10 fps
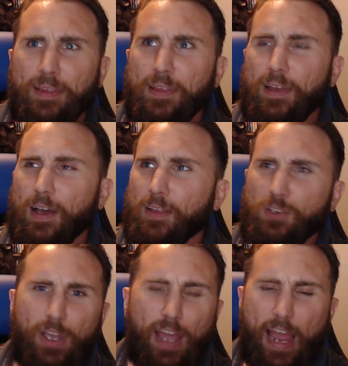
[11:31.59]
uh,
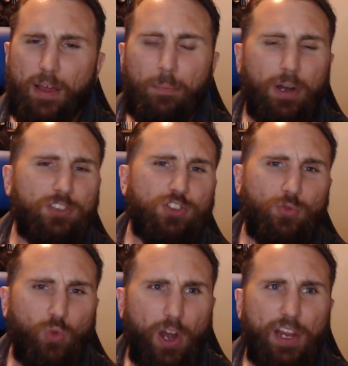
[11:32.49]
you had a bunch of
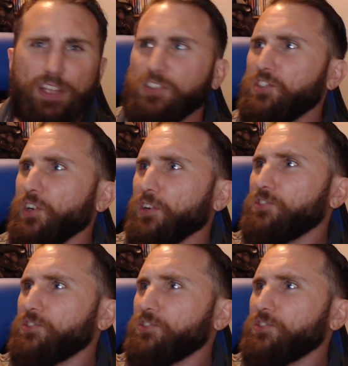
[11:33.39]
run-ins here.